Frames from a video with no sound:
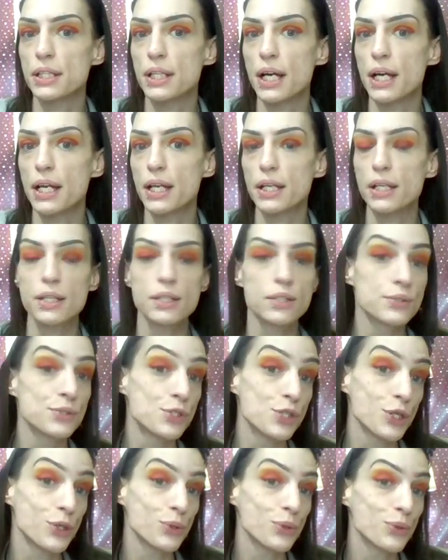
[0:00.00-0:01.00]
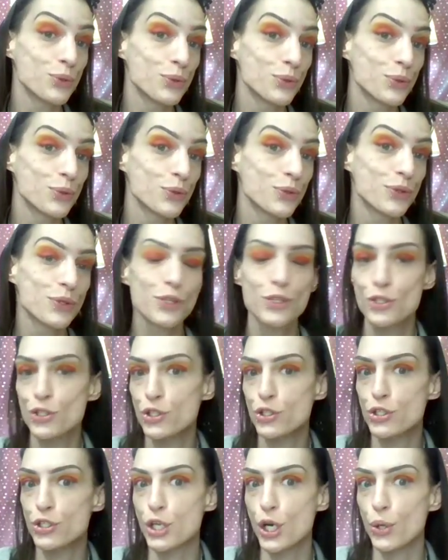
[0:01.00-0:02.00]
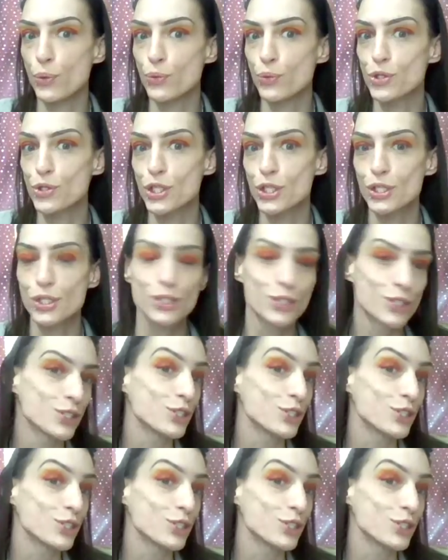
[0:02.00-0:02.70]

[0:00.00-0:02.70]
Like, do, don't.